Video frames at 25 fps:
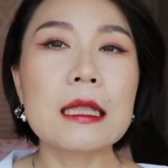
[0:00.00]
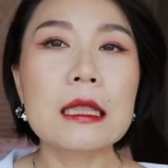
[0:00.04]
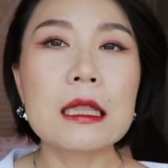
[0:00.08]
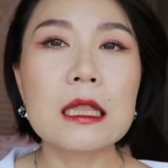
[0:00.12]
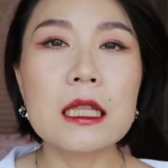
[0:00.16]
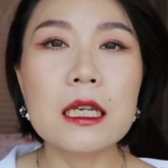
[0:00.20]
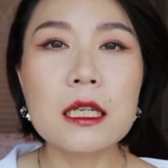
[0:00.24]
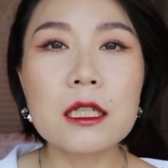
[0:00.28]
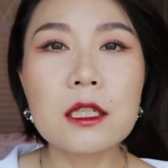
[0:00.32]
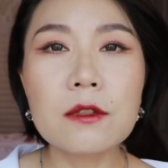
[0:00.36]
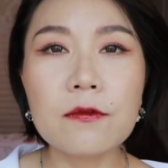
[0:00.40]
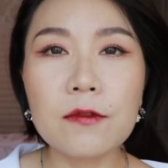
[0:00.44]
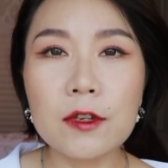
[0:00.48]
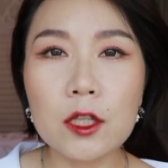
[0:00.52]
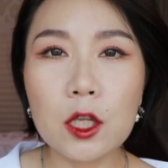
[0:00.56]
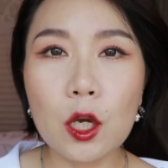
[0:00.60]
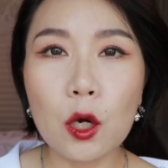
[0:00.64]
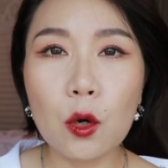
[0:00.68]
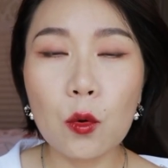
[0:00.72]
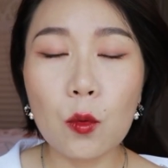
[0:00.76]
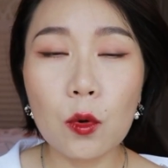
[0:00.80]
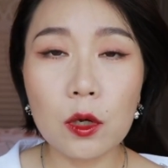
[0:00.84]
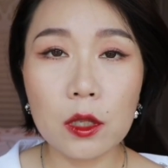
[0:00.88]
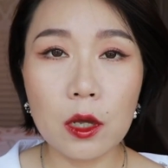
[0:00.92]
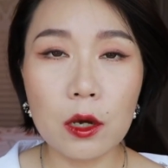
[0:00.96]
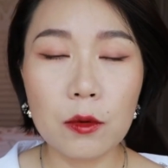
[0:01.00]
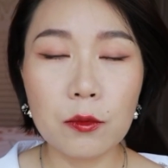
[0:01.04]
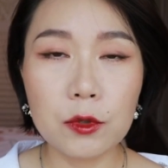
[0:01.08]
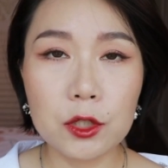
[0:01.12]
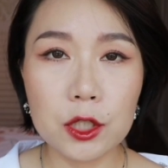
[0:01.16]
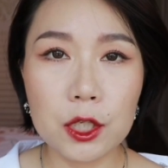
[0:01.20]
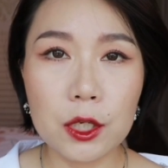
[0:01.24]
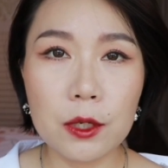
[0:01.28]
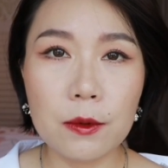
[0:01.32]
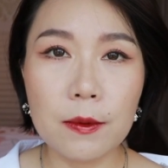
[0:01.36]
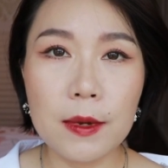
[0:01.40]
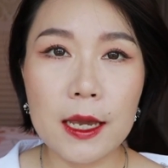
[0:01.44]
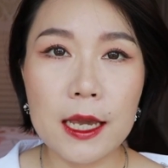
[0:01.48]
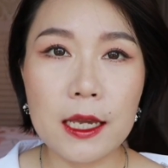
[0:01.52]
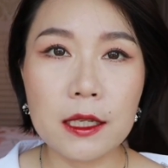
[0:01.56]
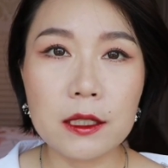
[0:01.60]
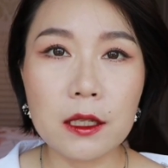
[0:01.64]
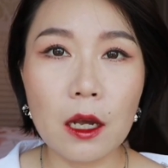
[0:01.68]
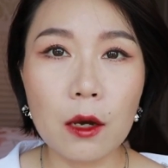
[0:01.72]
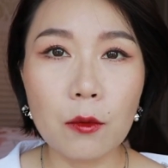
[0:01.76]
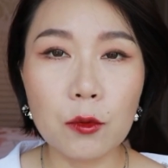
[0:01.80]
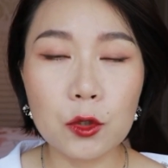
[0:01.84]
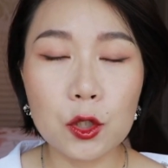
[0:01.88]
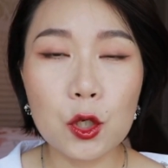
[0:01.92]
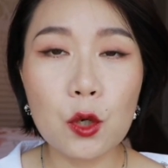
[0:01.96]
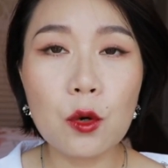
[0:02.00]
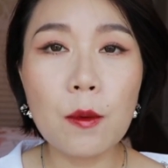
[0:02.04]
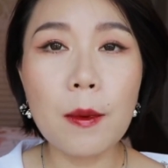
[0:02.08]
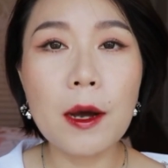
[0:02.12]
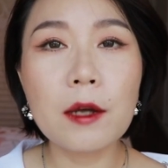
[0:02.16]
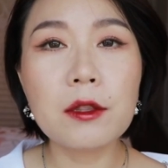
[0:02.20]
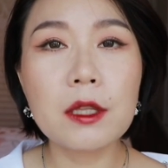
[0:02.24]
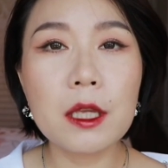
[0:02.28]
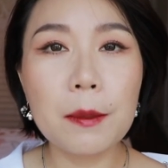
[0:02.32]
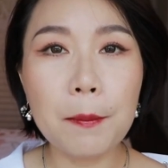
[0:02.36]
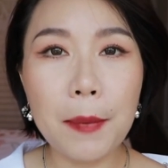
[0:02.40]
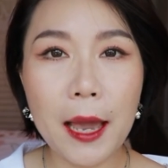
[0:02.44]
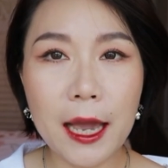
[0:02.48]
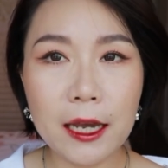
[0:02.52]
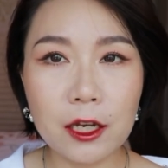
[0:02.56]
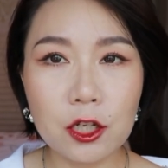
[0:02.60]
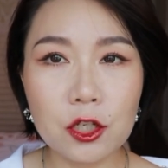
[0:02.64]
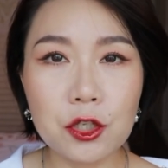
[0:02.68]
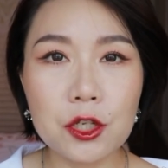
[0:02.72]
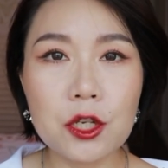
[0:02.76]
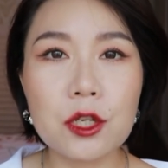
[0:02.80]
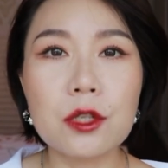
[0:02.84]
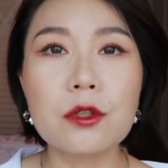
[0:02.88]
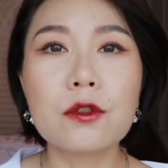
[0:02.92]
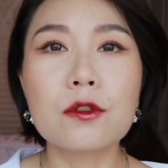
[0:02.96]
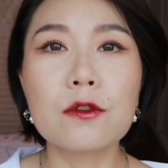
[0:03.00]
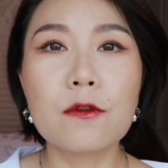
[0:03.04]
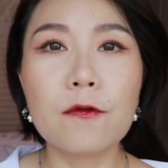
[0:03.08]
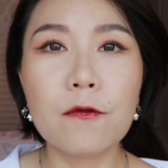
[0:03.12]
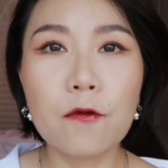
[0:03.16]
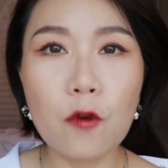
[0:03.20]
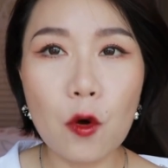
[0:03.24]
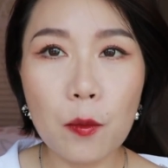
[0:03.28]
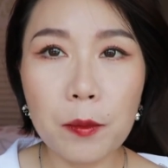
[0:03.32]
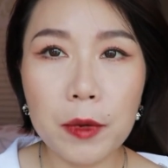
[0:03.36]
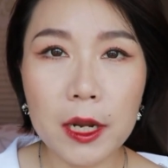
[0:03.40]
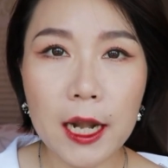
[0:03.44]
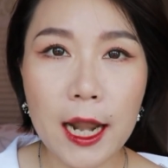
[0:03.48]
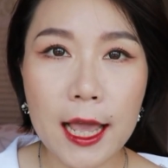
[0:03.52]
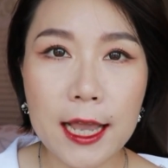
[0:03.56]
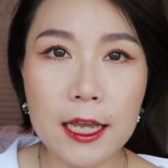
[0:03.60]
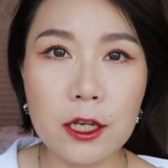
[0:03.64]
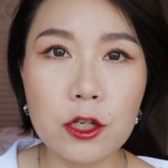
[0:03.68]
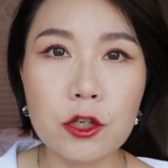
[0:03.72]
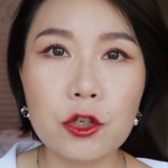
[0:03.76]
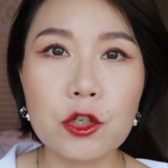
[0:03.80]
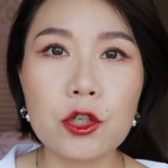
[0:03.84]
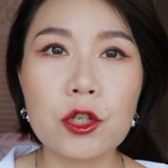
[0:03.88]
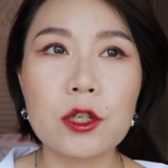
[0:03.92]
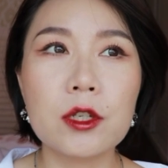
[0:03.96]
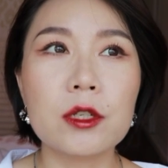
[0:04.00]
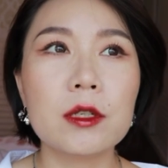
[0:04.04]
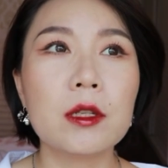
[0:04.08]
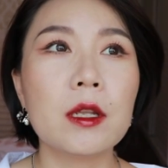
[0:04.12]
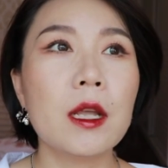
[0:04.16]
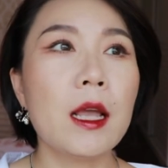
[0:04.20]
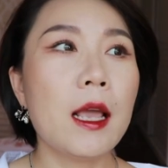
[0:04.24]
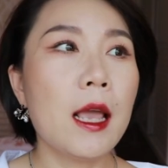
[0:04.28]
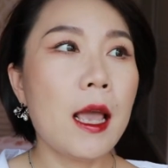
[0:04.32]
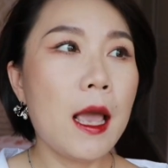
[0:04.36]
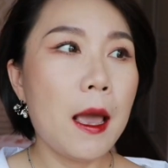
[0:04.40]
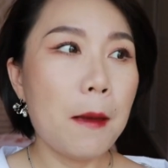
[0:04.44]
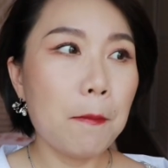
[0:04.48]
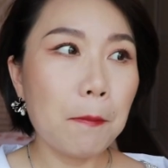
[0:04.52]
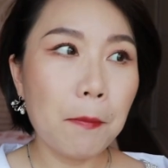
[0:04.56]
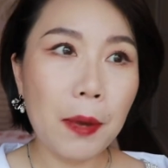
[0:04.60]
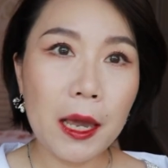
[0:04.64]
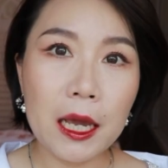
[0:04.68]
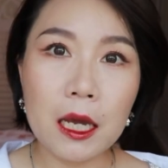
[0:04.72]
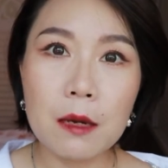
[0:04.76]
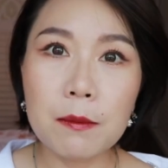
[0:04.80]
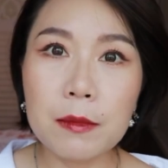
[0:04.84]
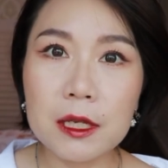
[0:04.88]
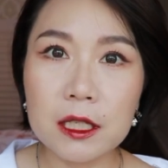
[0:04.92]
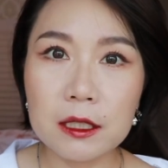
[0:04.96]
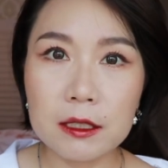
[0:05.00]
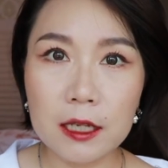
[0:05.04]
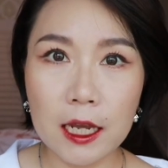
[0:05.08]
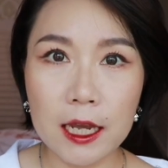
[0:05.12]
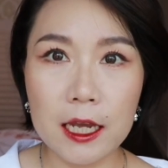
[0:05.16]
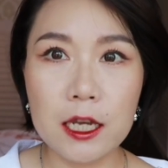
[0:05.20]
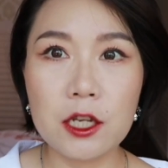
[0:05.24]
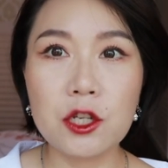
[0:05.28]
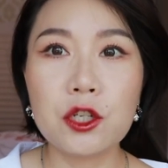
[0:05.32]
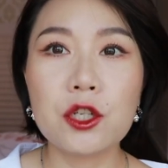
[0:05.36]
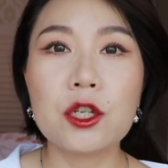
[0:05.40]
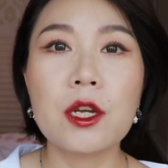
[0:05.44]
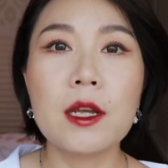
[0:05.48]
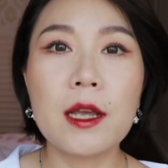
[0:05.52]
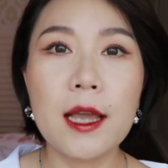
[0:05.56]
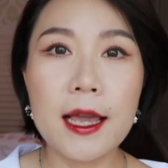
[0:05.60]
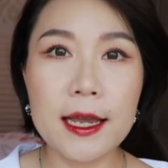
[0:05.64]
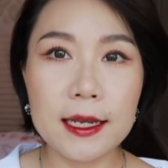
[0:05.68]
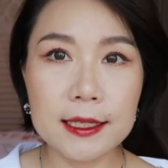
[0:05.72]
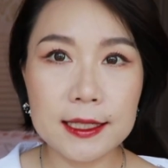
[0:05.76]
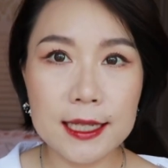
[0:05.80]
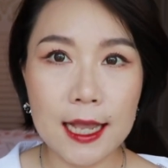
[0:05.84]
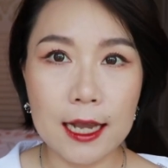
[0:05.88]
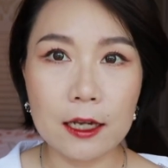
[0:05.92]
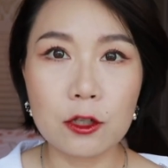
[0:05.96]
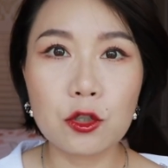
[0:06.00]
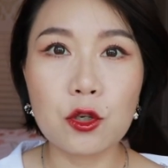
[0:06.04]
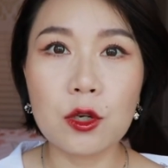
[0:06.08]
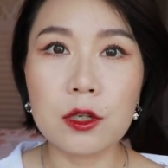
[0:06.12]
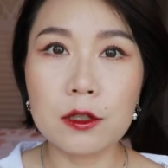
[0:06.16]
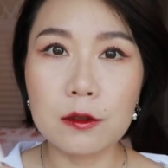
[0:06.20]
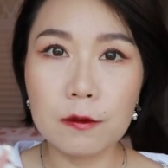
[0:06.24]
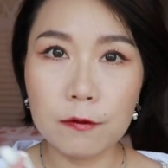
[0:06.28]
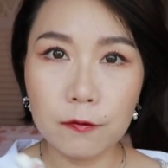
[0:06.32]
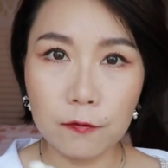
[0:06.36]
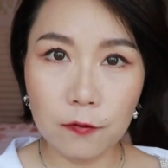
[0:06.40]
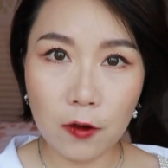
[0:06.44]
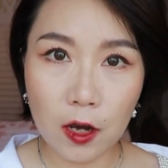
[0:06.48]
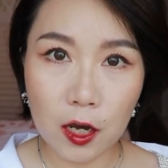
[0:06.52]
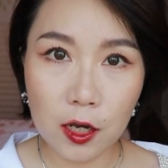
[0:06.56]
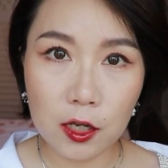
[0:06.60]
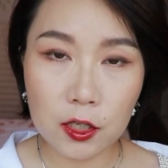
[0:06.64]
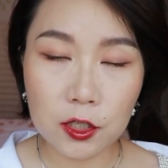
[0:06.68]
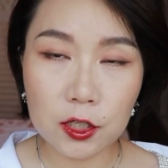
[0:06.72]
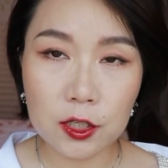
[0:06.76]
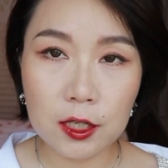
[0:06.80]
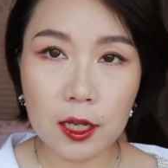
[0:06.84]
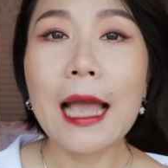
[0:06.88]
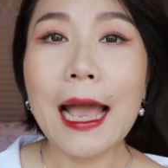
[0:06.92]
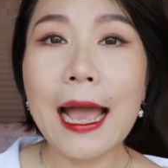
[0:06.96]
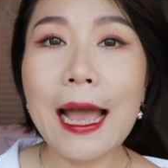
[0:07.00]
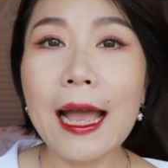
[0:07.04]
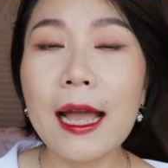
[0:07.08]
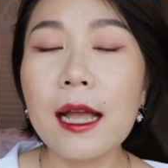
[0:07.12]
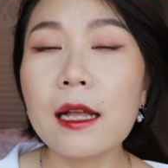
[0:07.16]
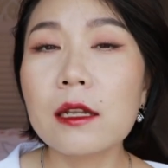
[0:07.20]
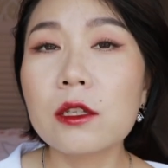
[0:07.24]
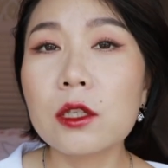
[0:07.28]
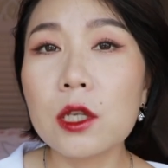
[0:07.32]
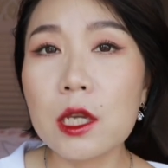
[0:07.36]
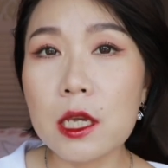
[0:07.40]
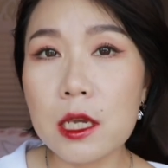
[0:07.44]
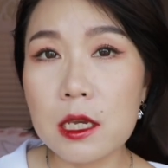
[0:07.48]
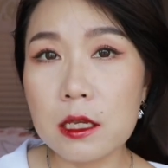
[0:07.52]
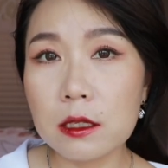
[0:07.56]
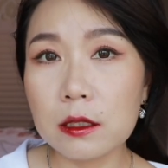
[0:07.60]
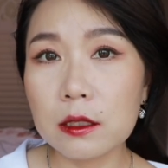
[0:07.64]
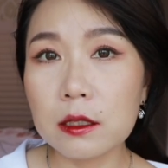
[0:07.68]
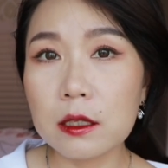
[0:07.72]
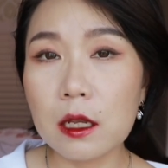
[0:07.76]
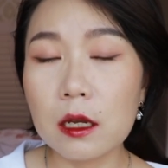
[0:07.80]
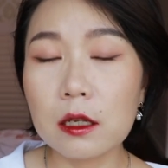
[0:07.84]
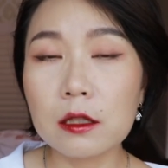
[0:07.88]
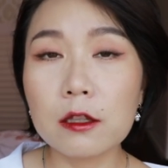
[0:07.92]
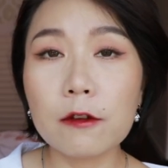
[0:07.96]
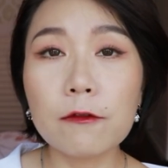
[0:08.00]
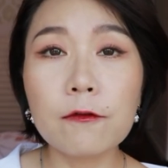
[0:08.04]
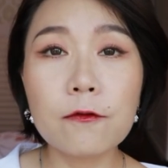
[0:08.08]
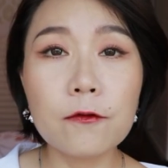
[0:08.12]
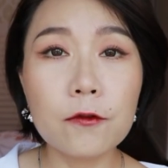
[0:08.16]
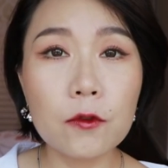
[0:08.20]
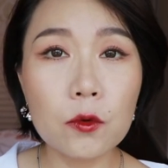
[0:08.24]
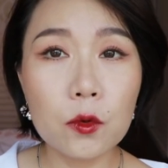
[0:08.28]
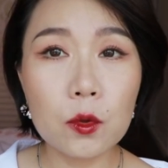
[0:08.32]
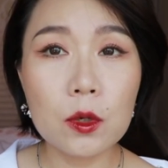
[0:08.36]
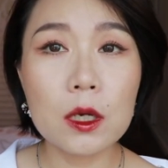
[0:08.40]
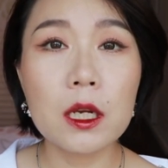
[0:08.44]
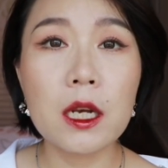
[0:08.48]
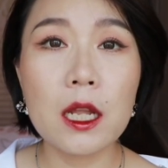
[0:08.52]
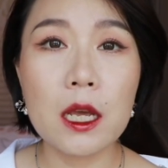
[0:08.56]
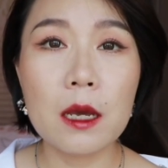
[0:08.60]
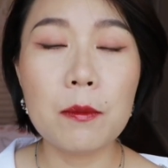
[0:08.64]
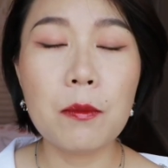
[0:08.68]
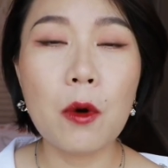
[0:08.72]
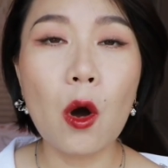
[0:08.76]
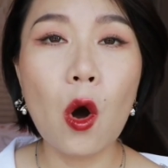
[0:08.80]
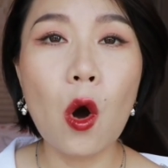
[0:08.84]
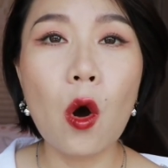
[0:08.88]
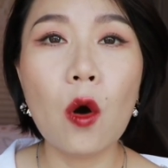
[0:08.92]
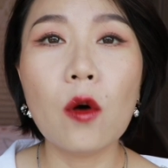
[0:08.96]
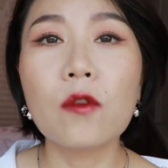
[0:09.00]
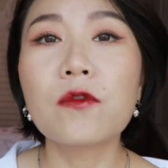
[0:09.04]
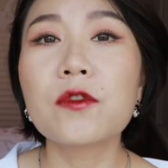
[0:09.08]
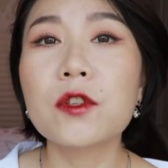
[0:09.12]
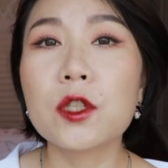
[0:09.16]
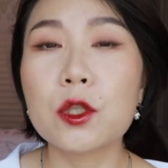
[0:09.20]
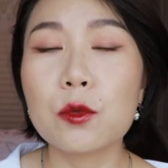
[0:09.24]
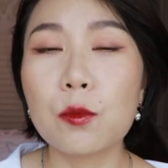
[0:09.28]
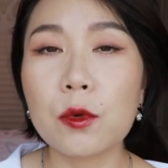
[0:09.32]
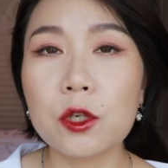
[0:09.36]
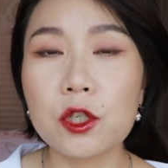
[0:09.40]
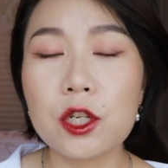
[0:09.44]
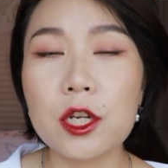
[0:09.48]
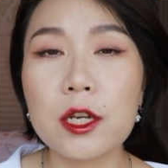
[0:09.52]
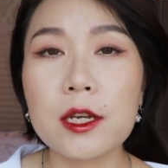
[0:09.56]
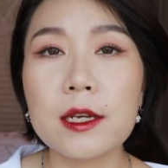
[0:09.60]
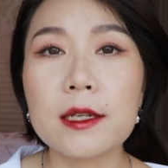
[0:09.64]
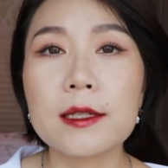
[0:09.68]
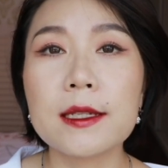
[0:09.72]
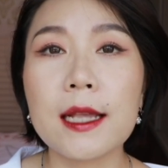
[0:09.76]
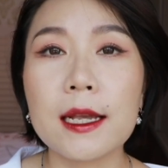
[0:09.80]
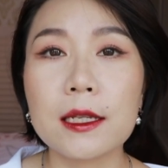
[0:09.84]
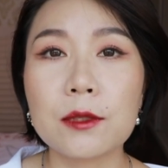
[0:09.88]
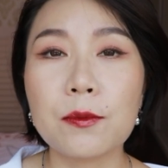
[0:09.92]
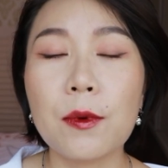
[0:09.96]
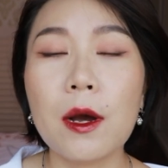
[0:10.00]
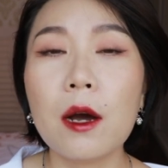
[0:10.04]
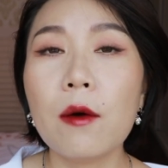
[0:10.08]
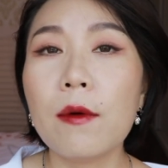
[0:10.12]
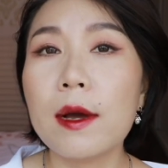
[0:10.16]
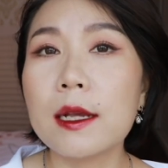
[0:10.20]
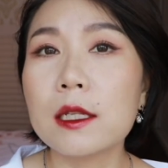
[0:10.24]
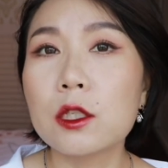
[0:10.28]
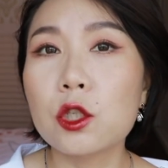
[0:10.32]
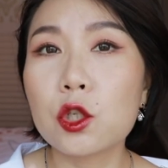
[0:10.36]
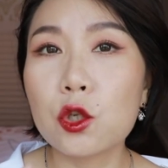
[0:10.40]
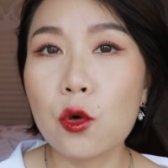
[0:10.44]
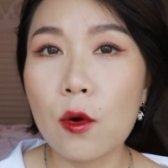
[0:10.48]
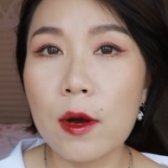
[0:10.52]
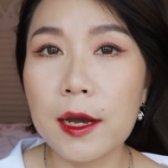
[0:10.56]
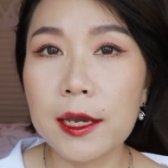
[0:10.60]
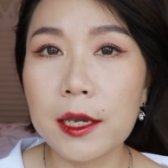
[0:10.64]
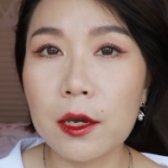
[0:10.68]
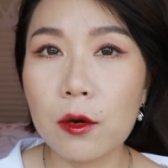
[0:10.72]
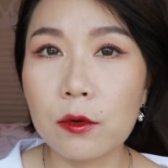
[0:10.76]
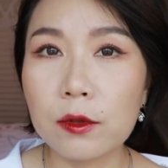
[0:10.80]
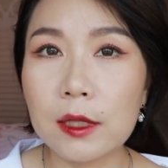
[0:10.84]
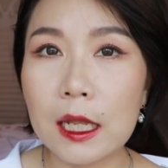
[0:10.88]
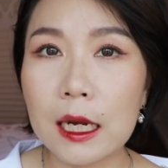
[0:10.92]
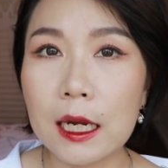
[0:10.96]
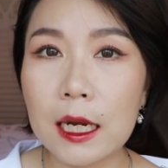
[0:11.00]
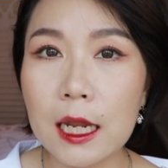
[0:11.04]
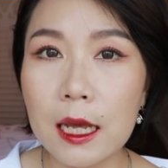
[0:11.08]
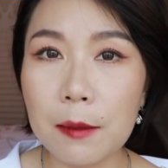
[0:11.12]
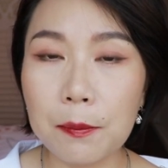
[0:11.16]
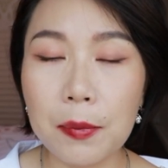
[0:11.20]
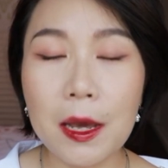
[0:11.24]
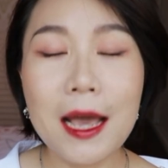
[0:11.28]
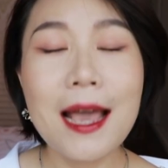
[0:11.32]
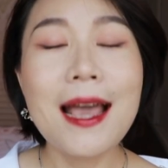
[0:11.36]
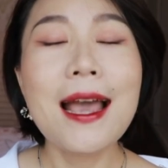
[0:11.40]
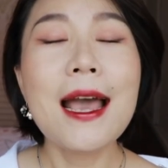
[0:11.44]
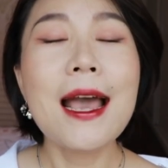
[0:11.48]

This video, what I would do is I would talk about the packagings, formulation, pigmentation, etc. first, and insert the full clip of swatches as well as trying on the lip.